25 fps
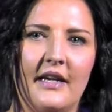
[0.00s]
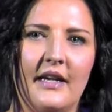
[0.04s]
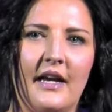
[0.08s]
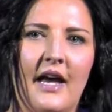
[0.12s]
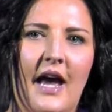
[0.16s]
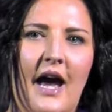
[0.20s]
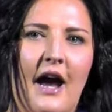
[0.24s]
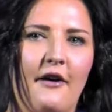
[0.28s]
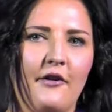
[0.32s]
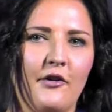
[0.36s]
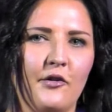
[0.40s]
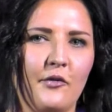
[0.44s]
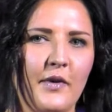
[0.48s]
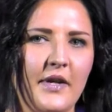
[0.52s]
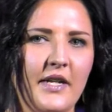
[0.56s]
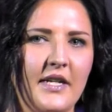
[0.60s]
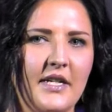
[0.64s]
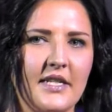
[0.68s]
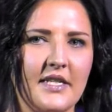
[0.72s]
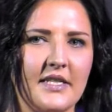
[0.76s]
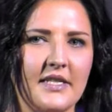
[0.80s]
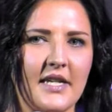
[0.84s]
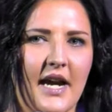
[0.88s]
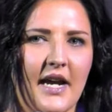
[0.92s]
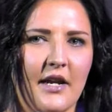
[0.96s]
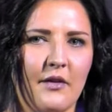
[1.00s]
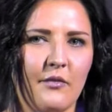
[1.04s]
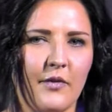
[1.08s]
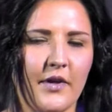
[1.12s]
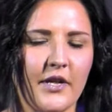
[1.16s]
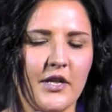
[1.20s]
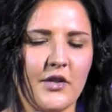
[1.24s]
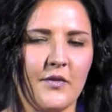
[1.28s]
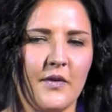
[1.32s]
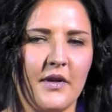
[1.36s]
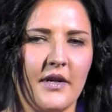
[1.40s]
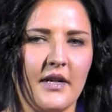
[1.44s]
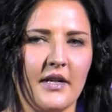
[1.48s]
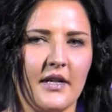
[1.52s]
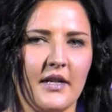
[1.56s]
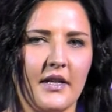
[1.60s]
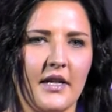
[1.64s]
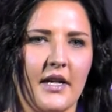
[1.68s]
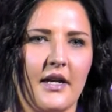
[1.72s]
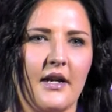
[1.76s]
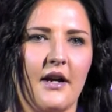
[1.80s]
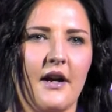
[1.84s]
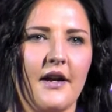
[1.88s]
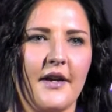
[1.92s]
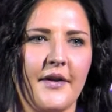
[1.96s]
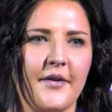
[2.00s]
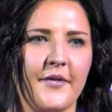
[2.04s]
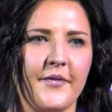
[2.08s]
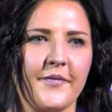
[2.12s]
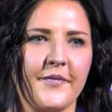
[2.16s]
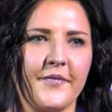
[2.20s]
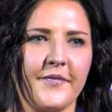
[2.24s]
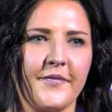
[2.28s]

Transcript: How do we decide which one to click on?